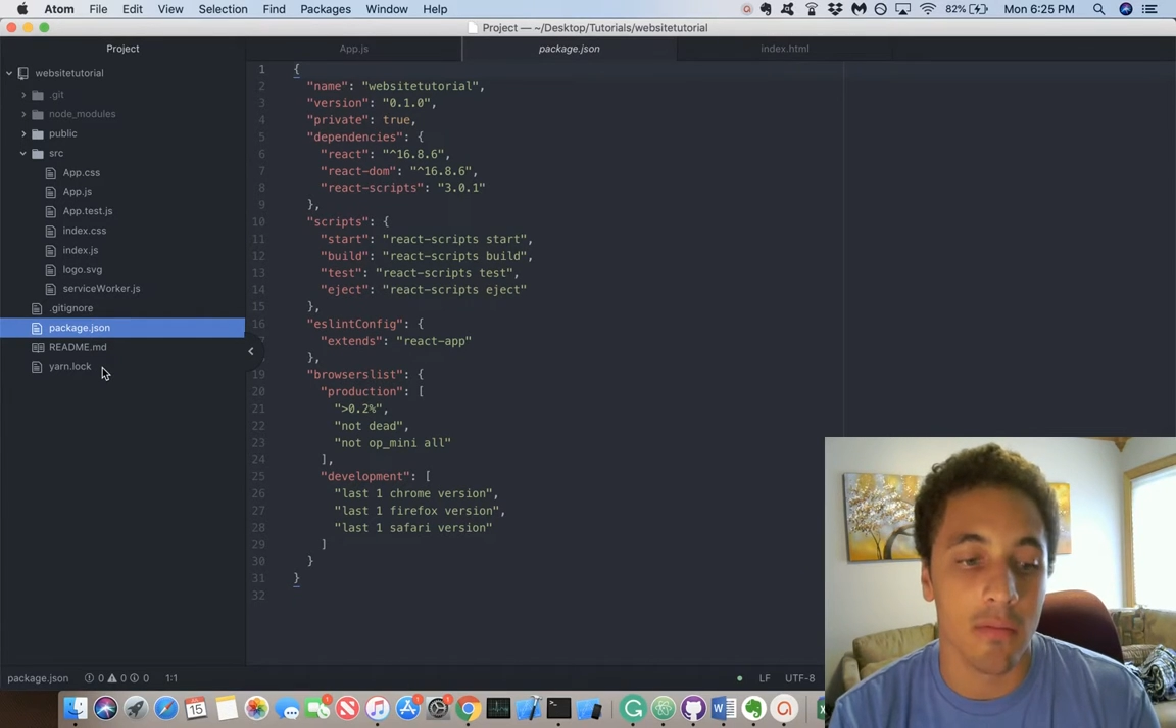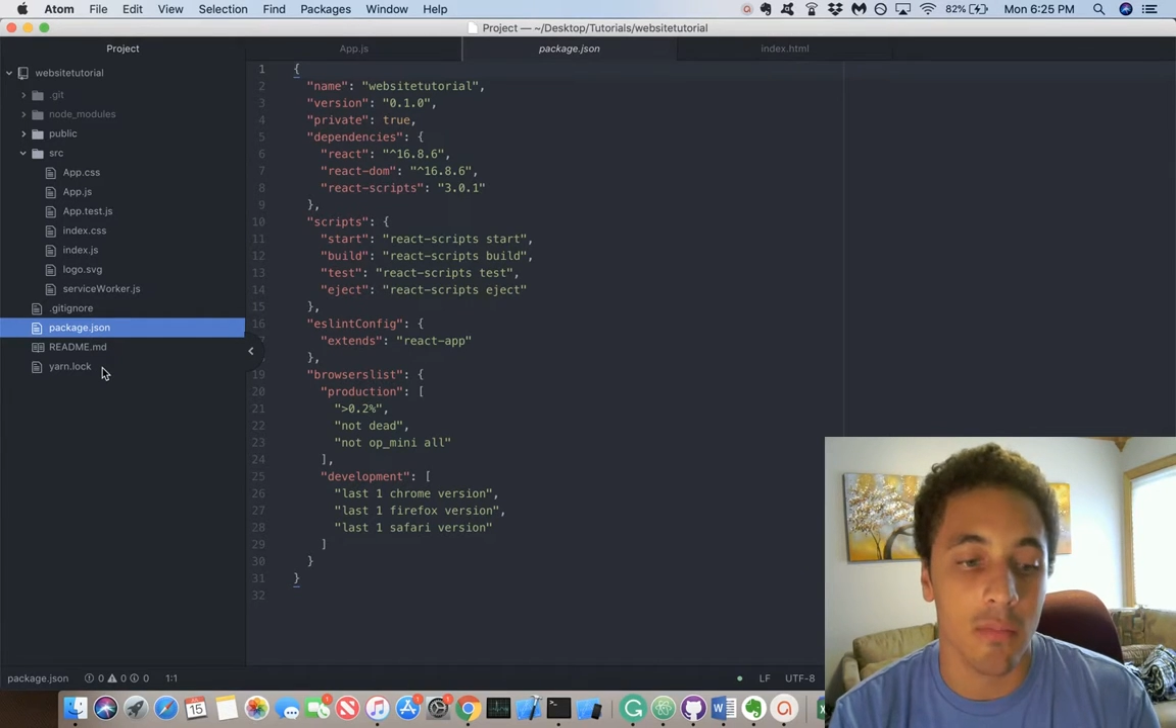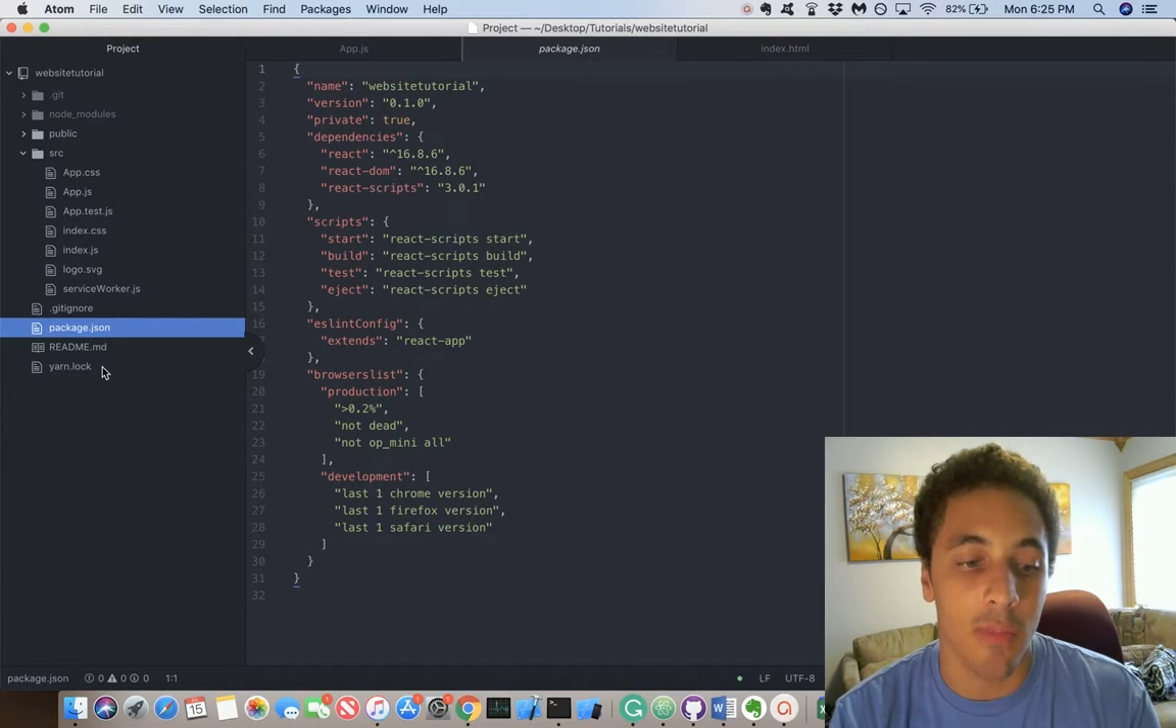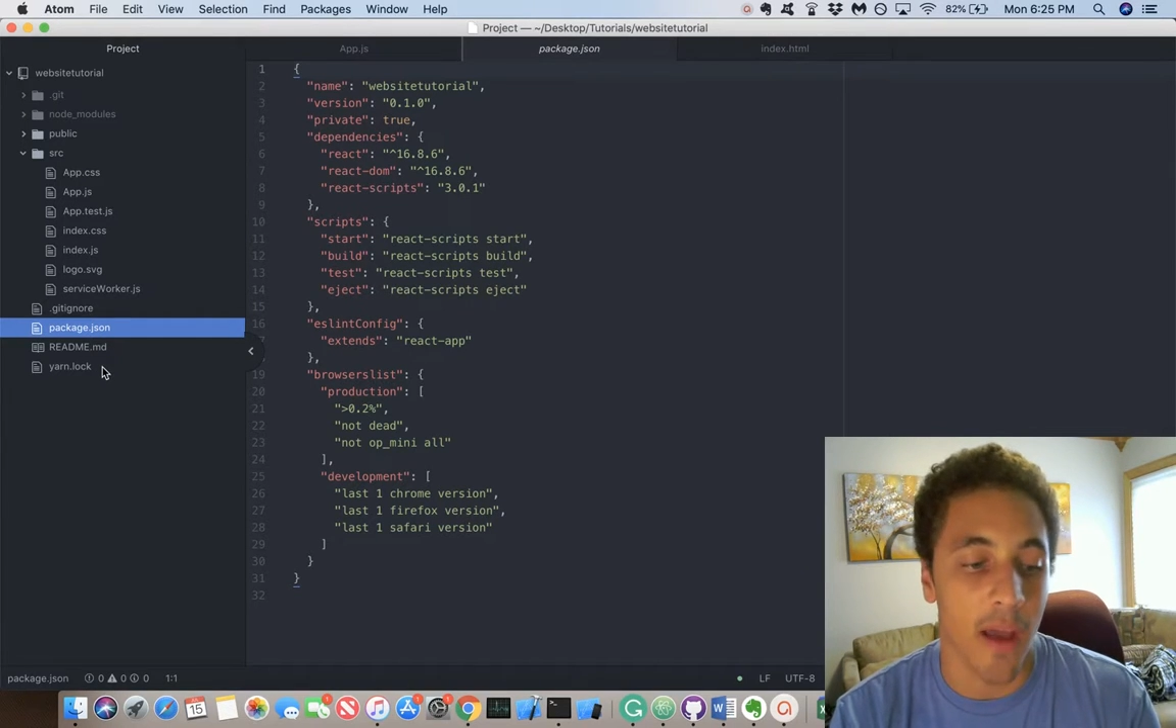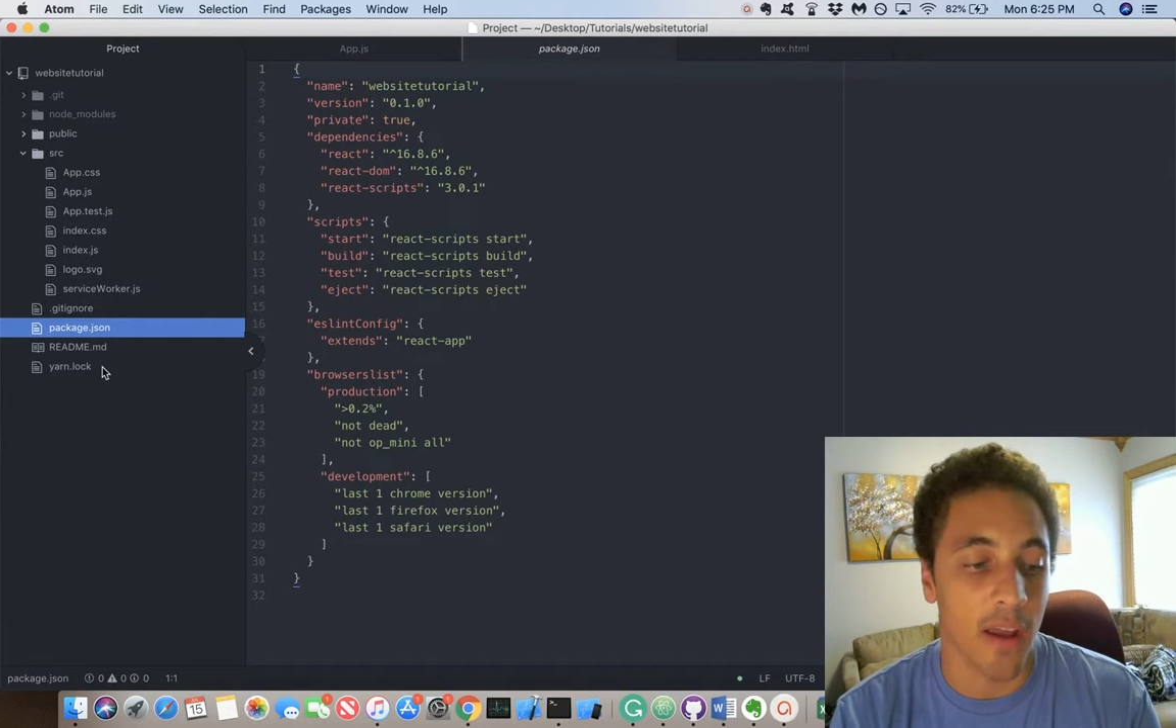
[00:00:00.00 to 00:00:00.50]

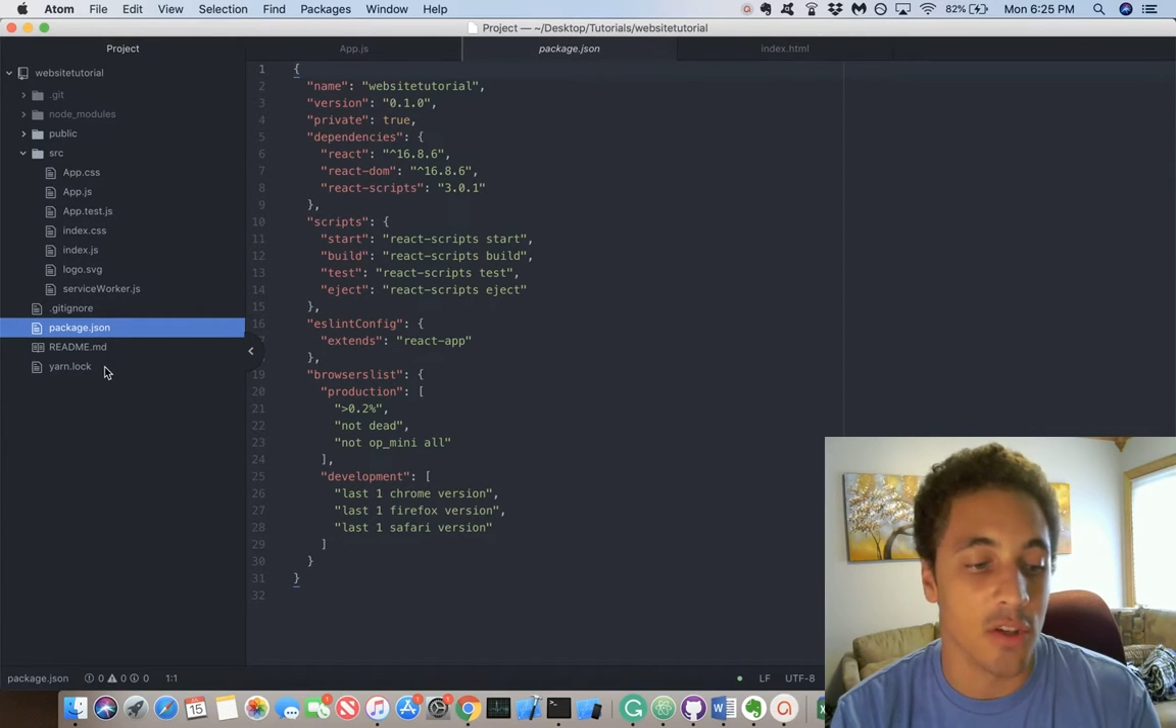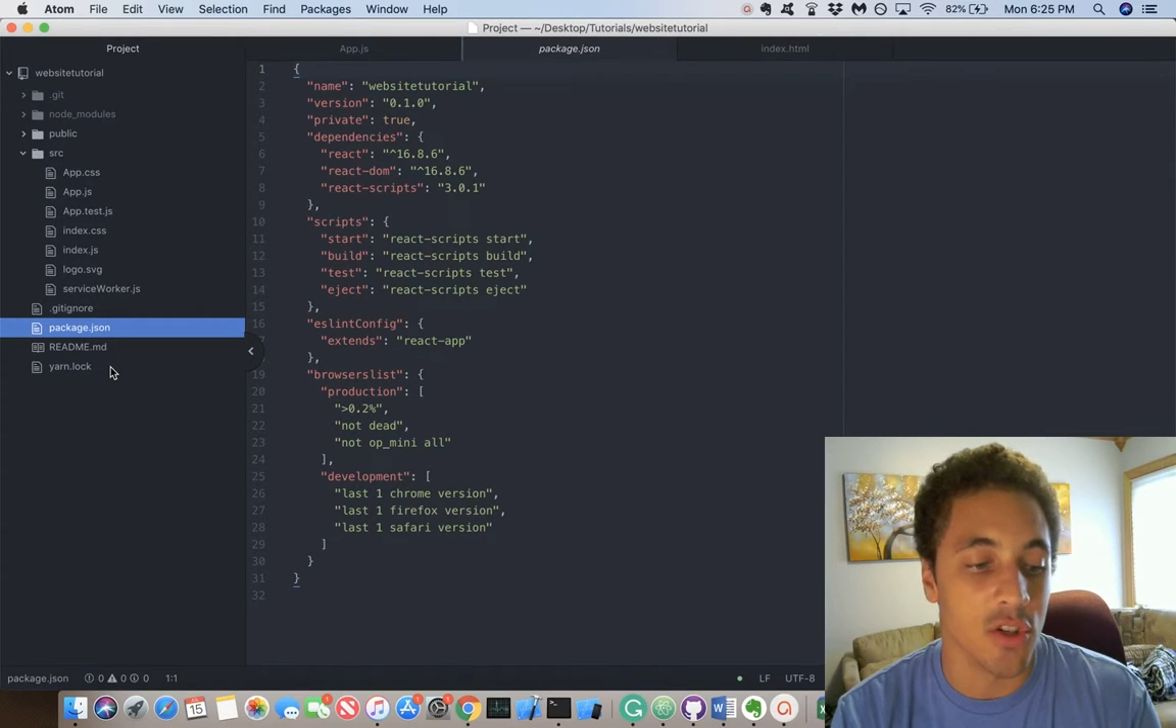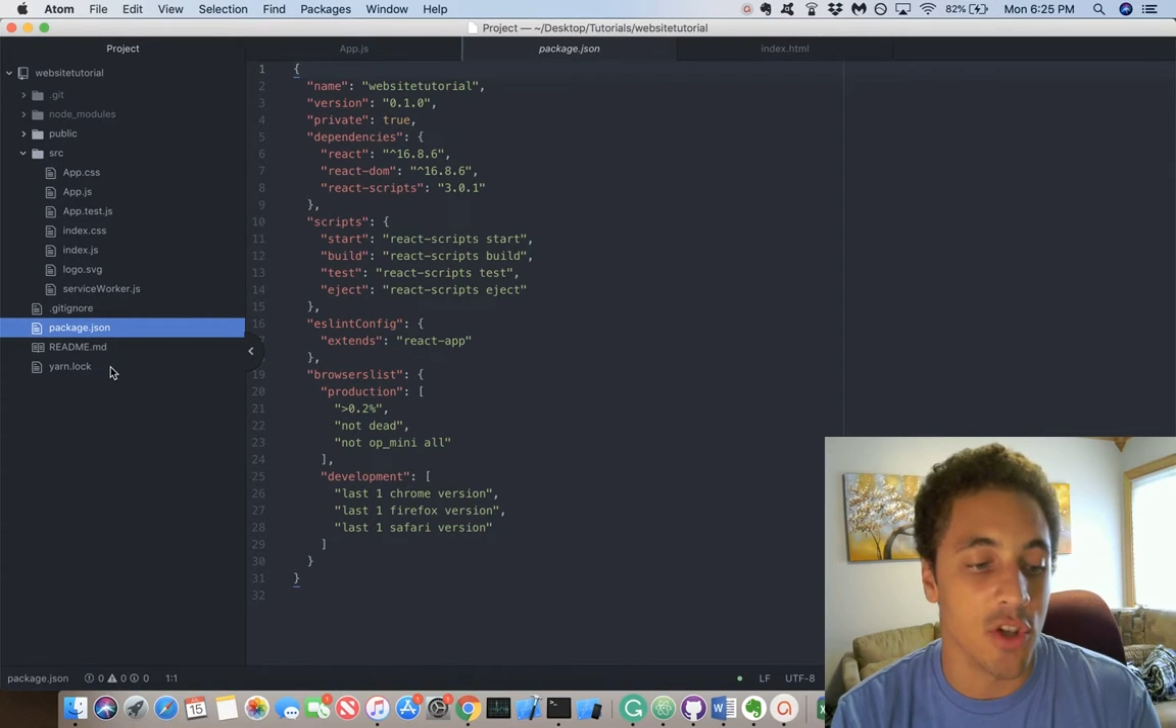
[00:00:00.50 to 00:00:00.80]
package